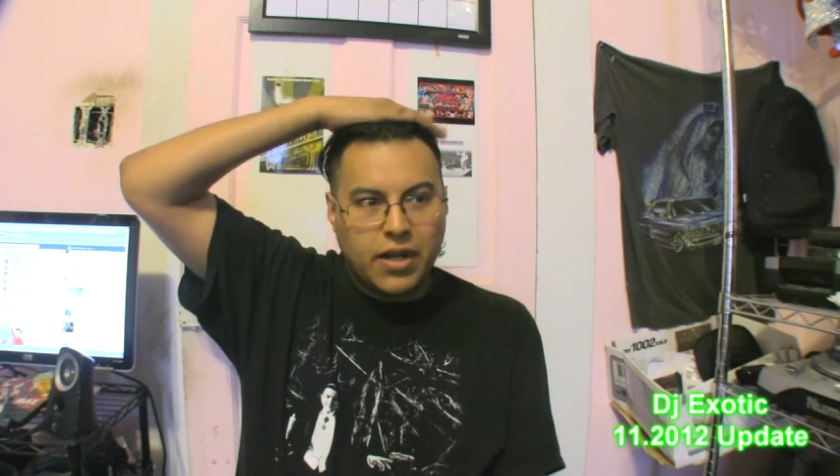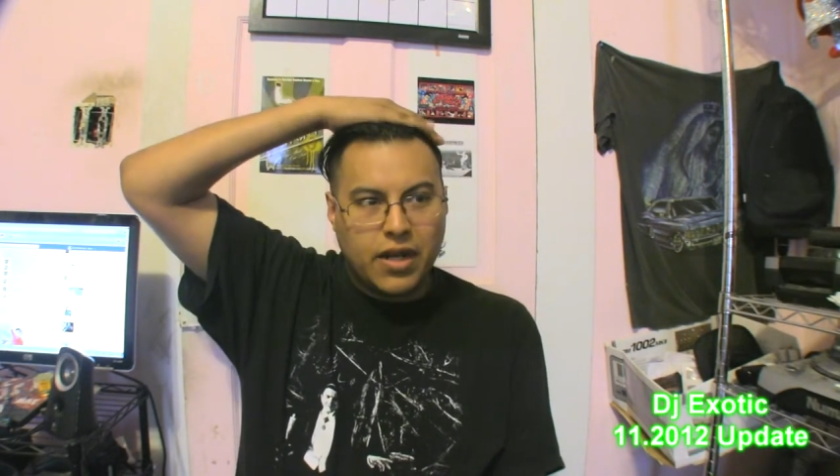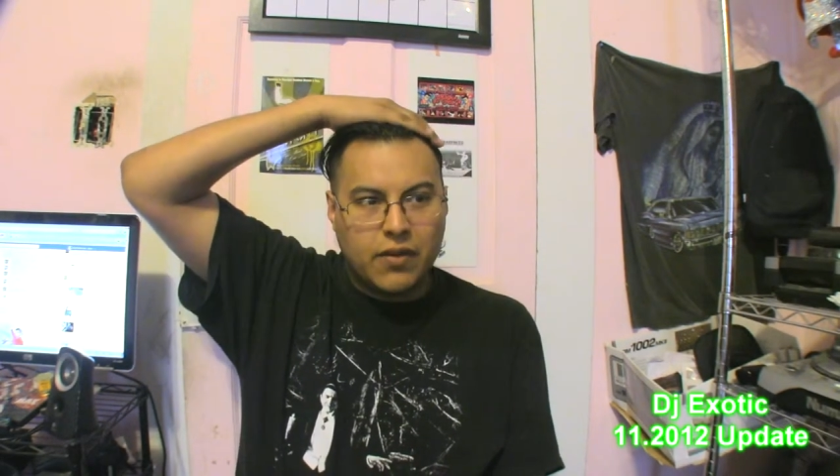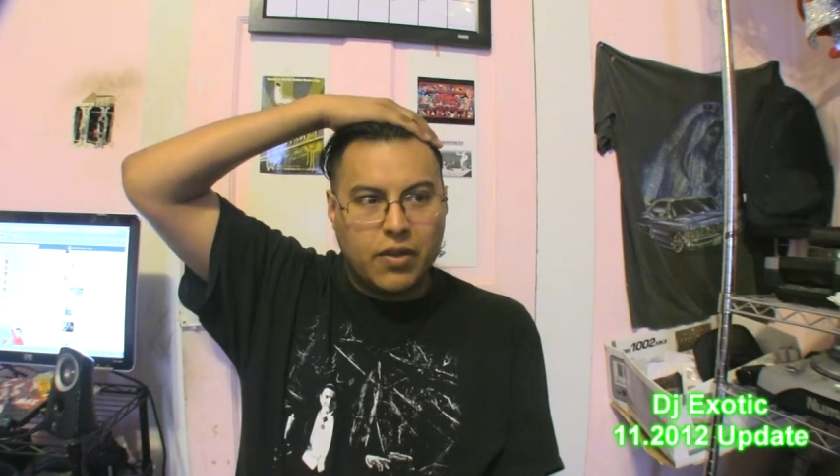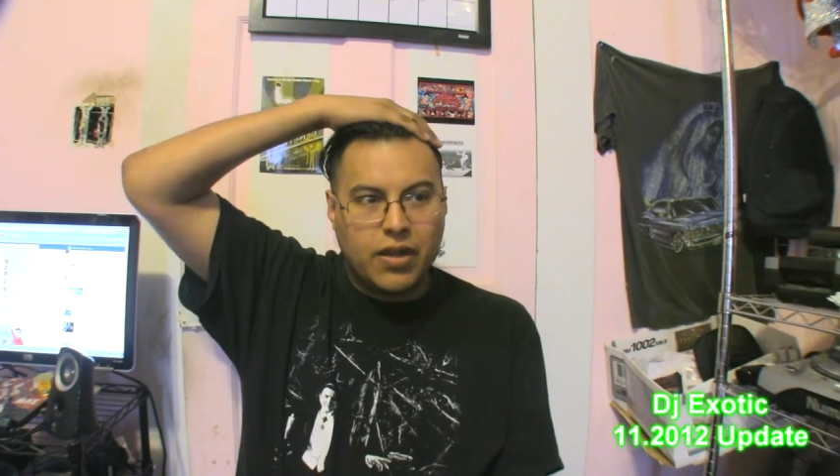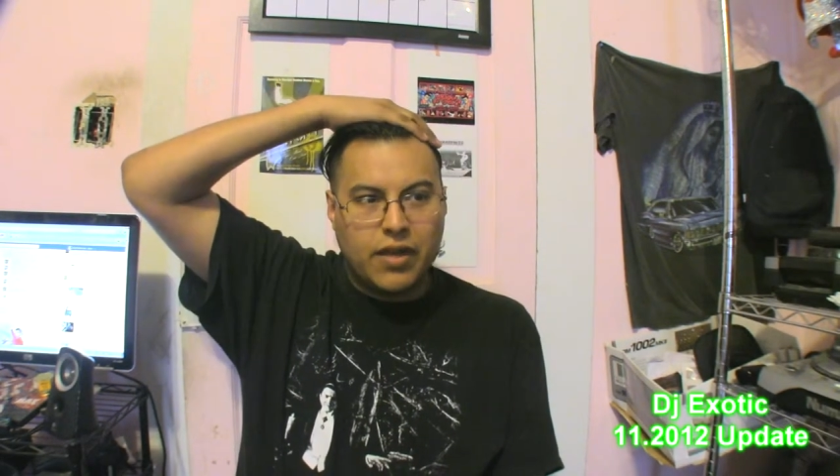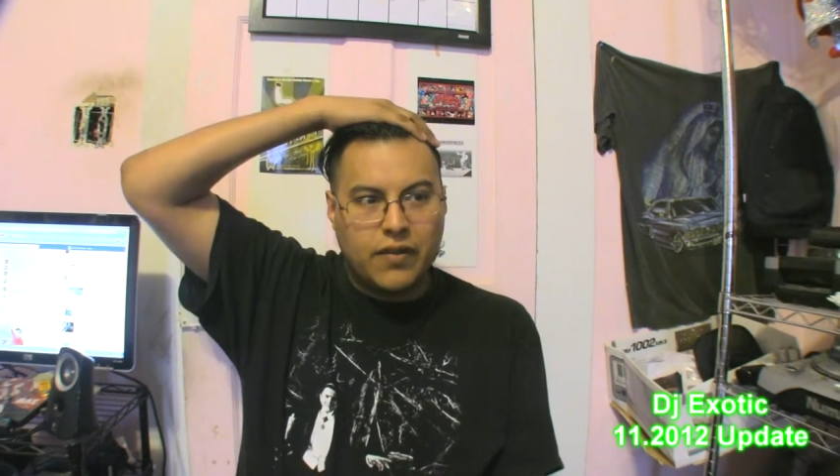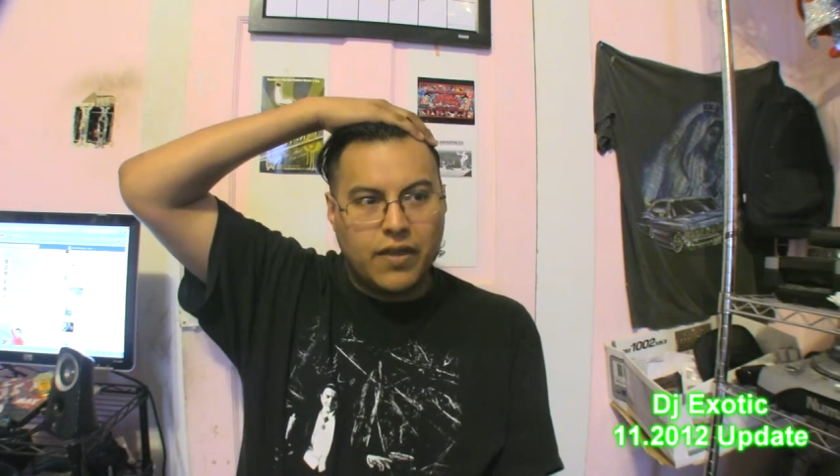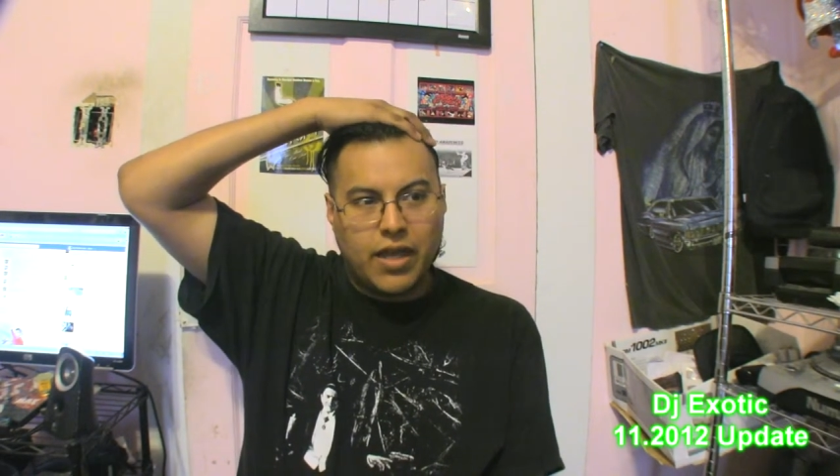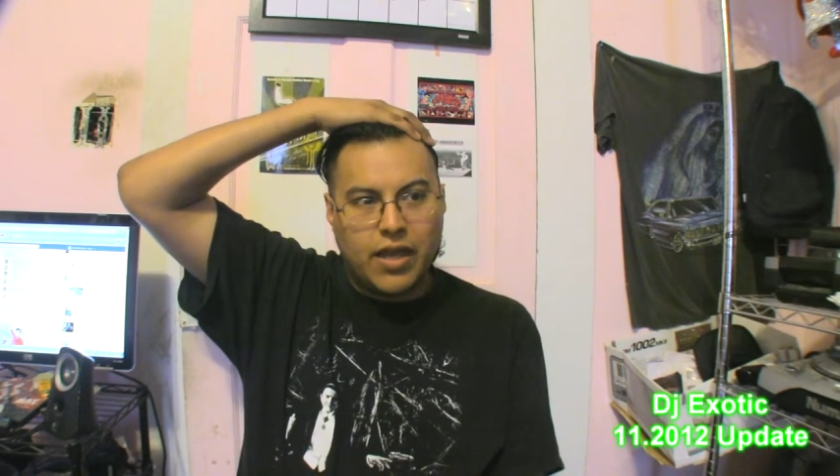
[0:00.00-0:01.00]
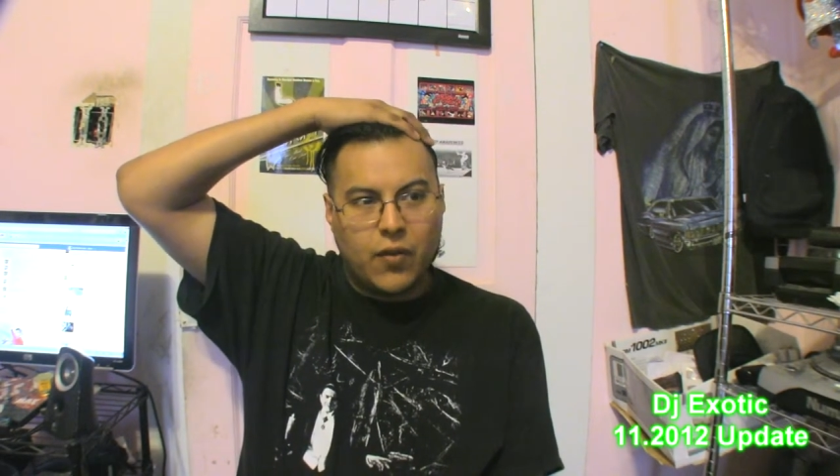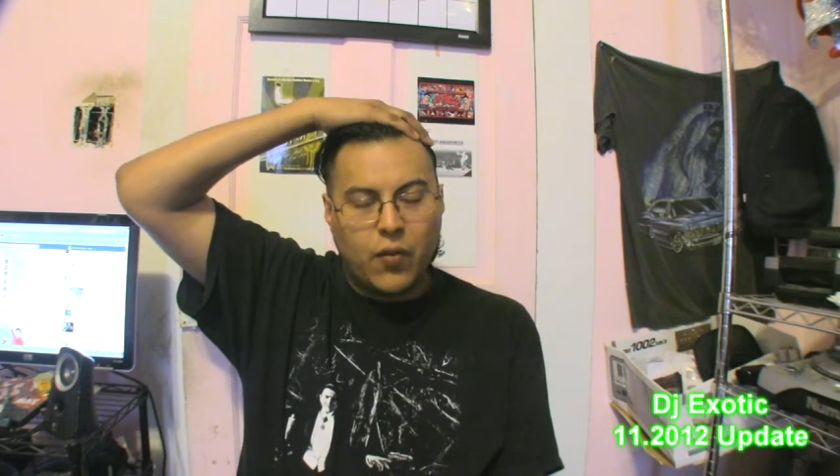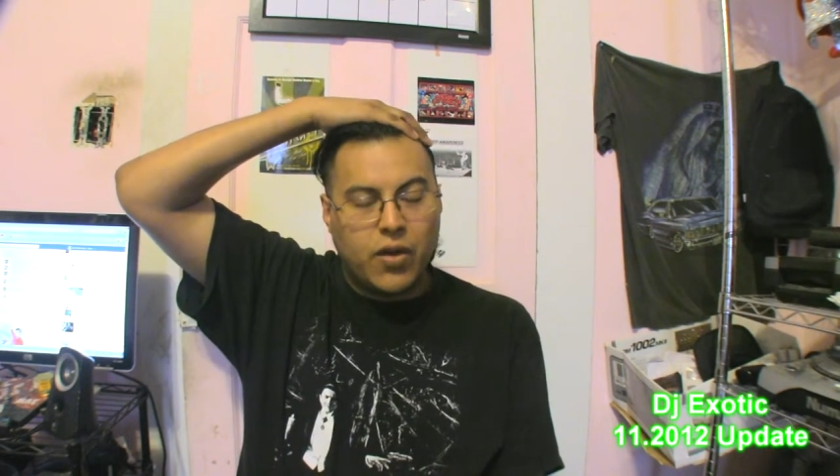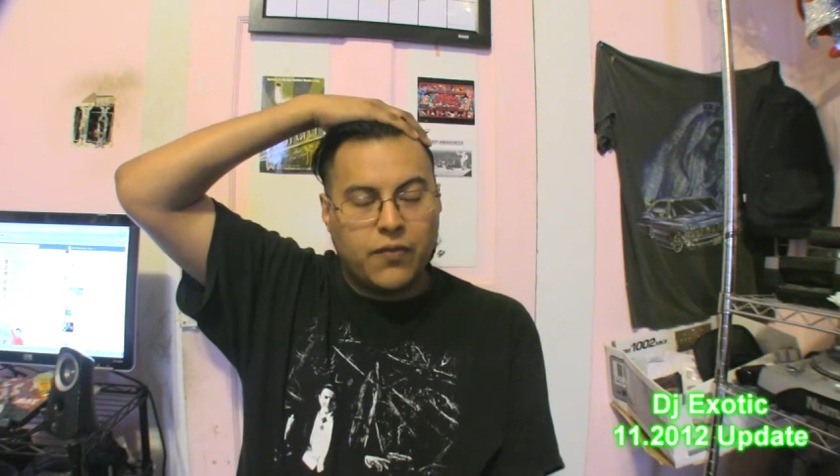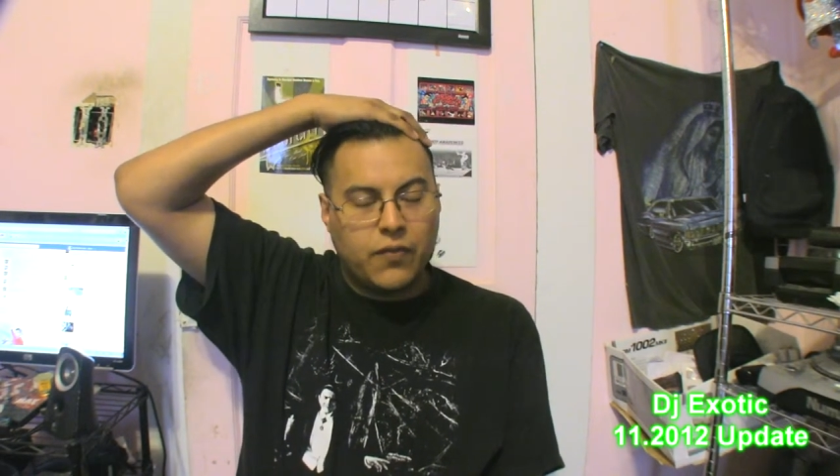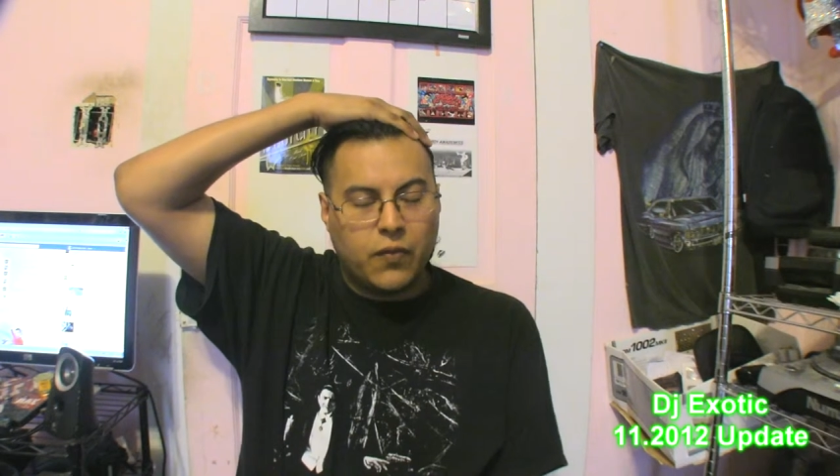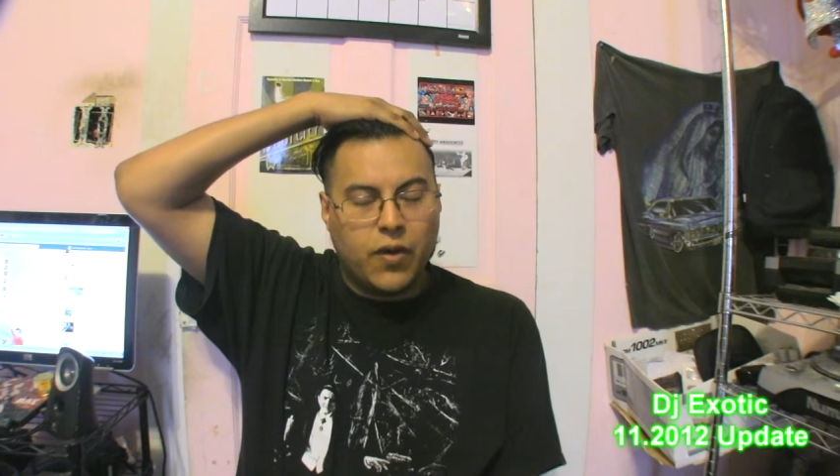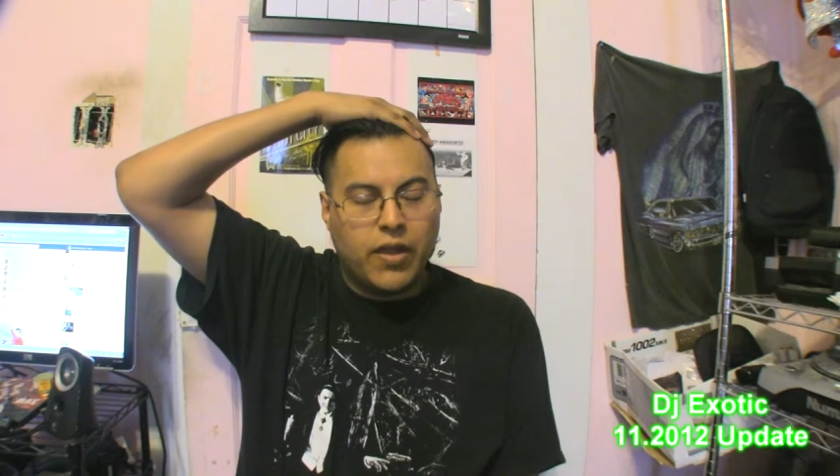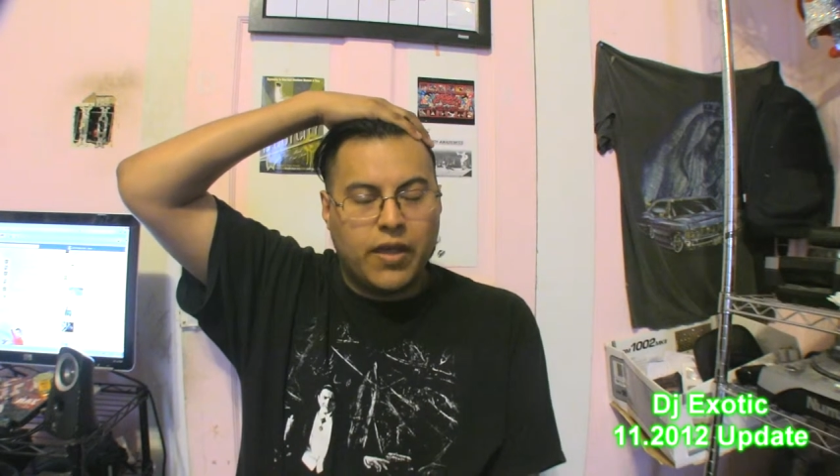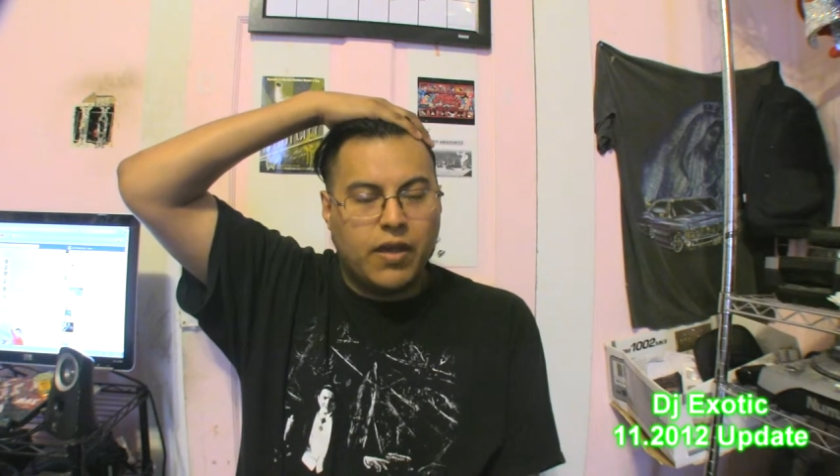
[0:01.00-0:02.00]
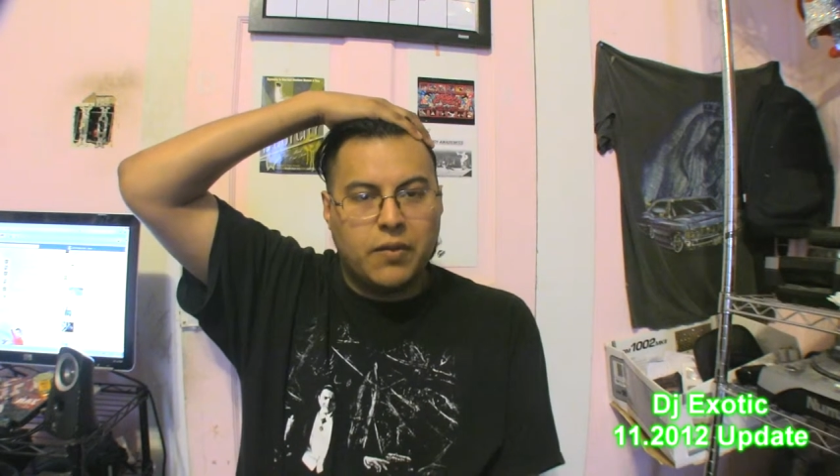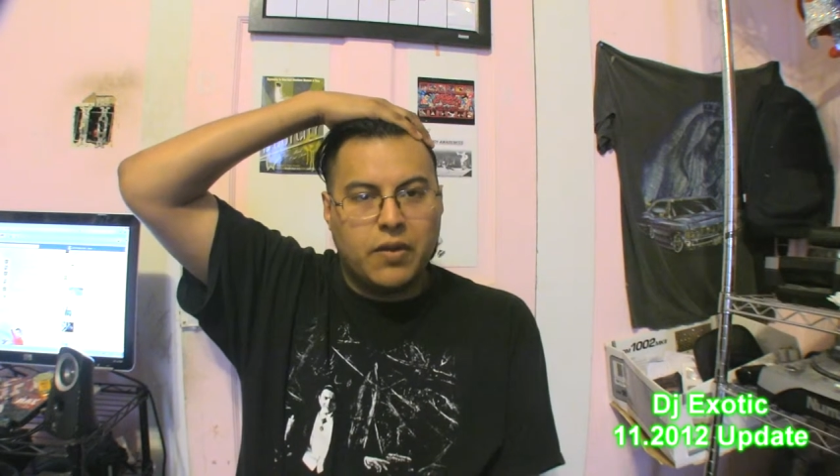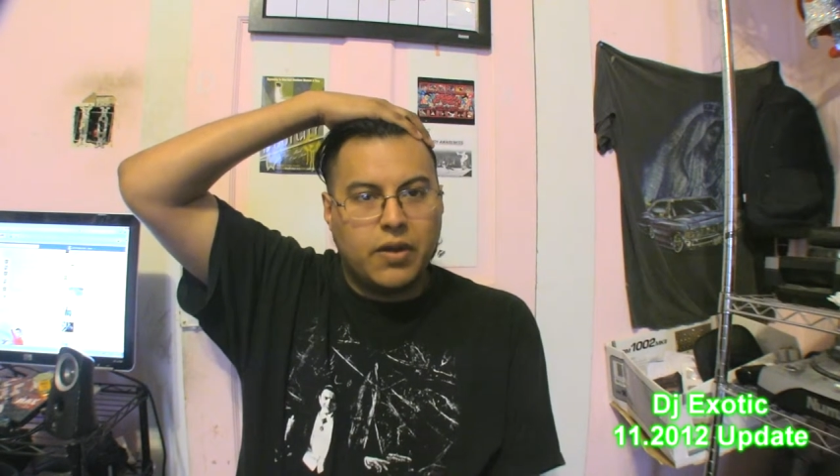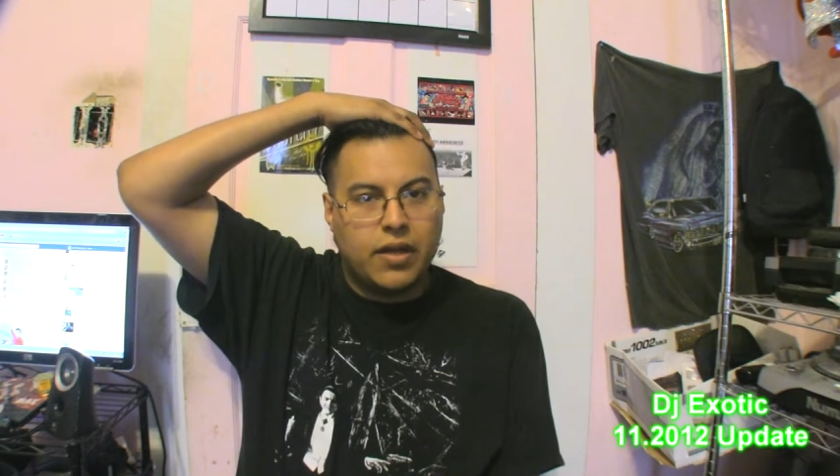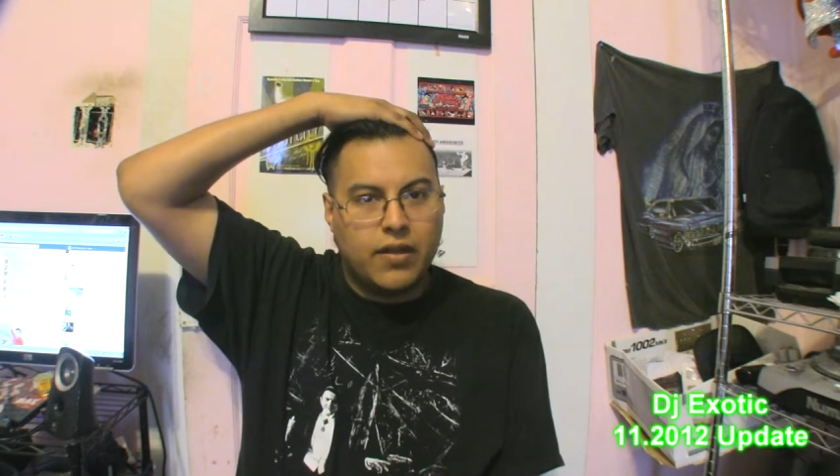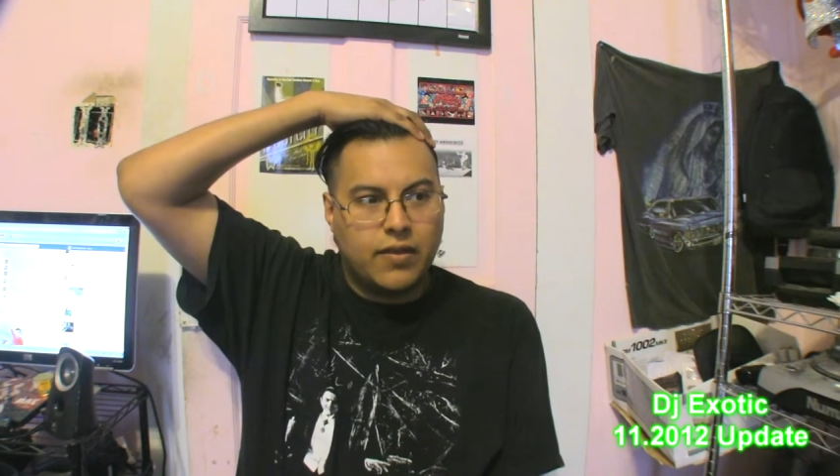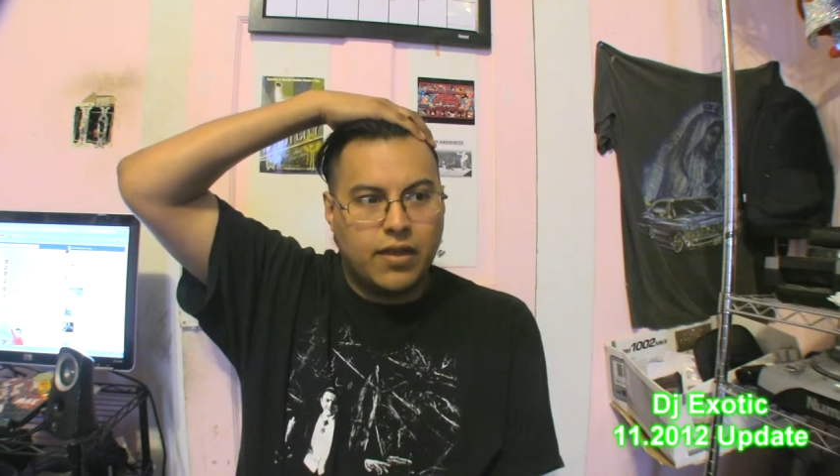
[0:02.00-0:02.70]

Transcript: and I realized that why the hell I'm doing this.